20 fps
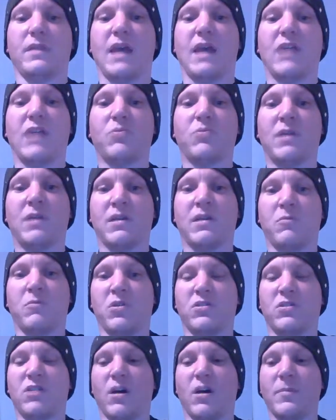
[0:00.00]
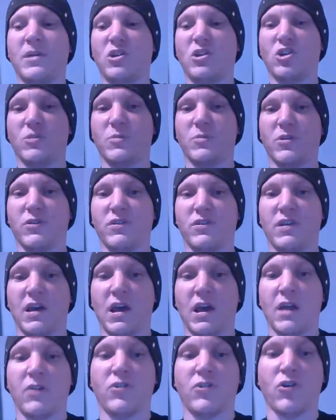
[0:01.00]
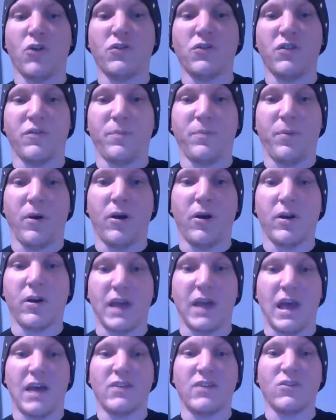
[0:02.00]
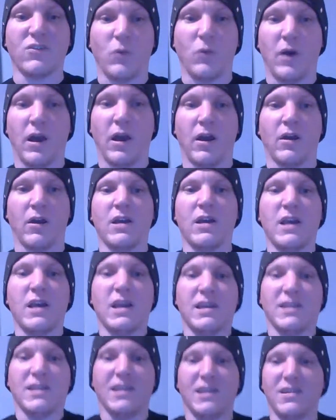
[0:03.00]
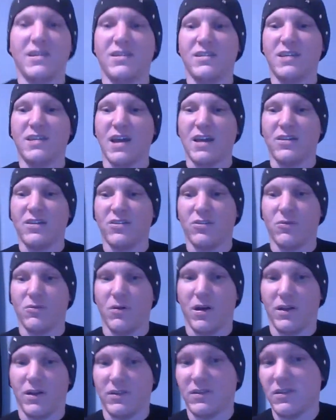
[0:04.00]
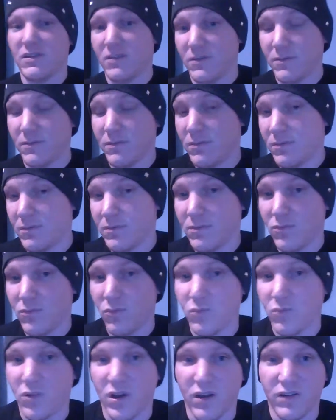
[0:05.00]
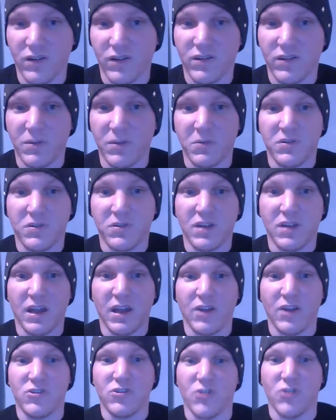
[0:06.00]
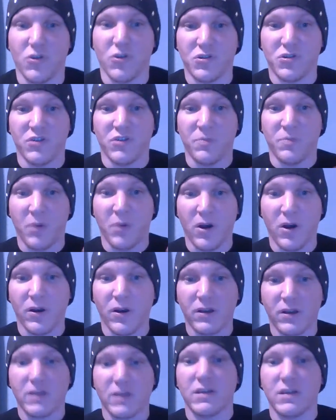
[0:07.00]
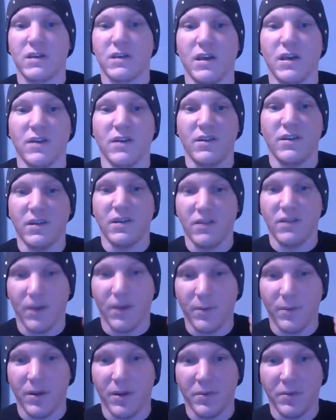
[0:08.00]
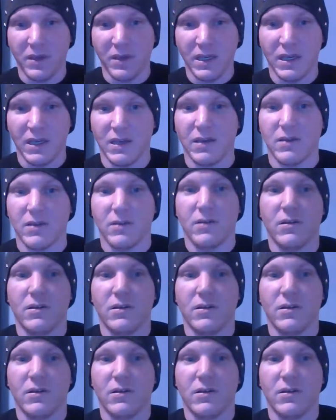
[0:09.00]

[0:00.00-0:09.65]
That's why when Tommy Dreamer said Joseph Park Esquire, he's dead to us. Because he was saying Joseph Park is in WWE.